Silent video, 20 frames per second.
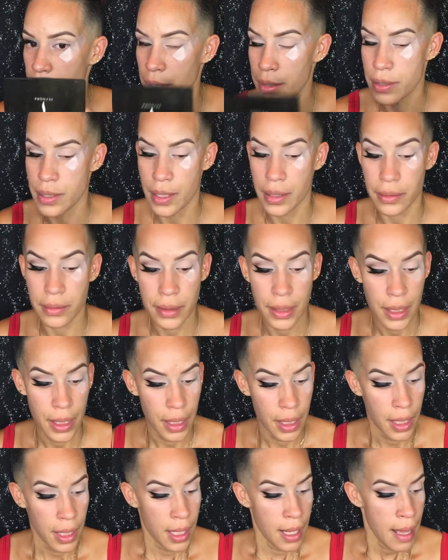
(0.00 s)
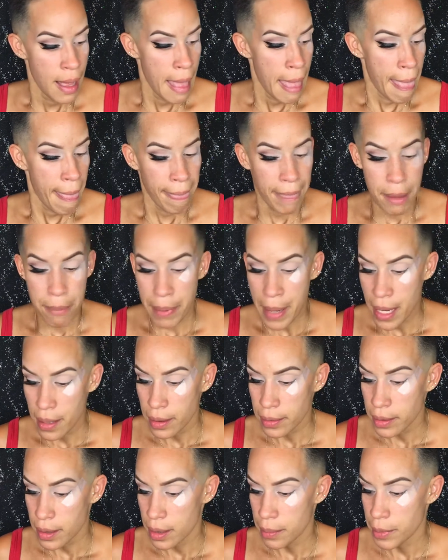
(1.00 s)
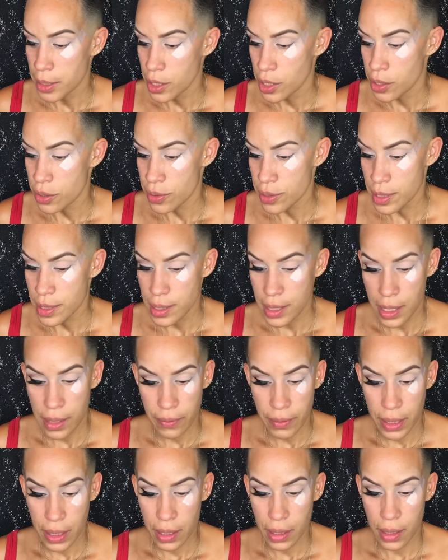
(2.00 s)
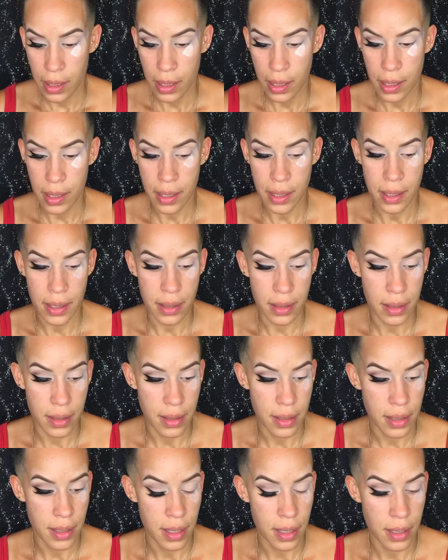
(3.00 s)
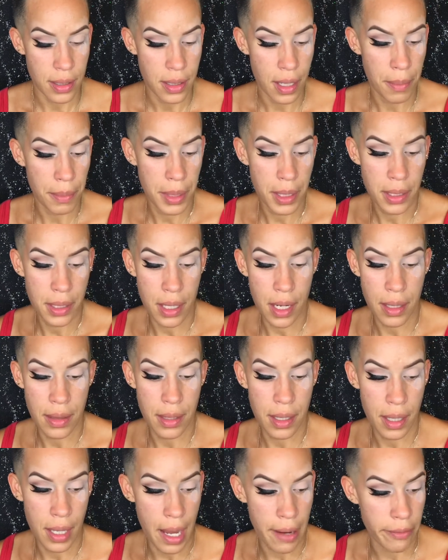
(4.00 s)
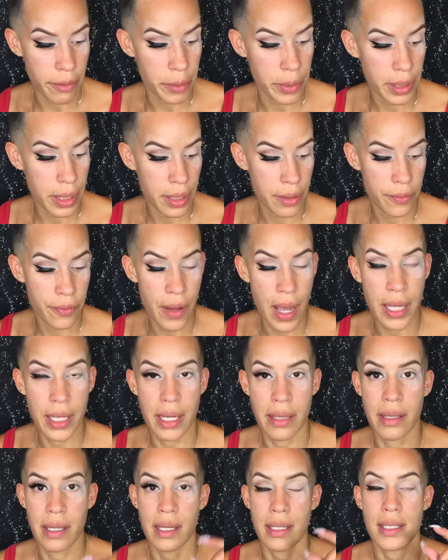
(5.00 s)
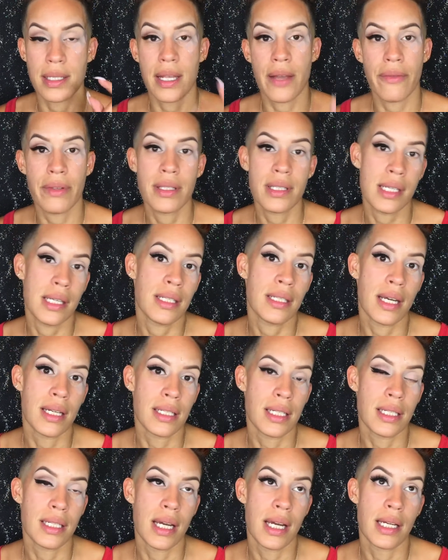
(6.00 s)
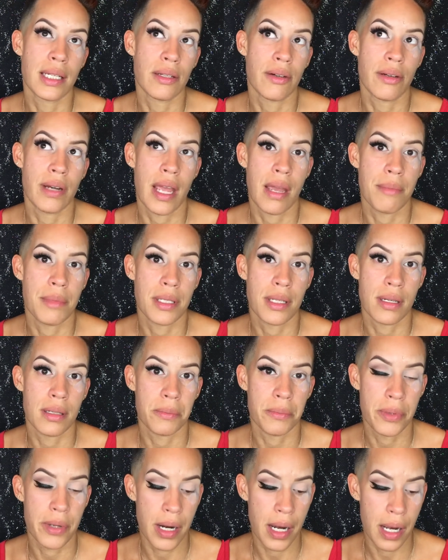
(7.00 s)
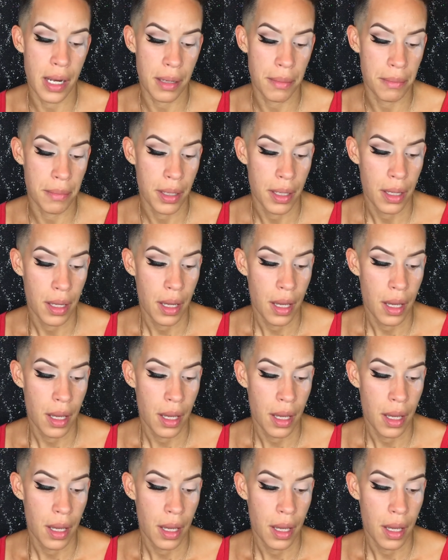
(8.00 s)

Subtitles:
So the palette that I'm going to use this evening is something that I think everyone can find. I think it's $17.99 on Amazon Prime.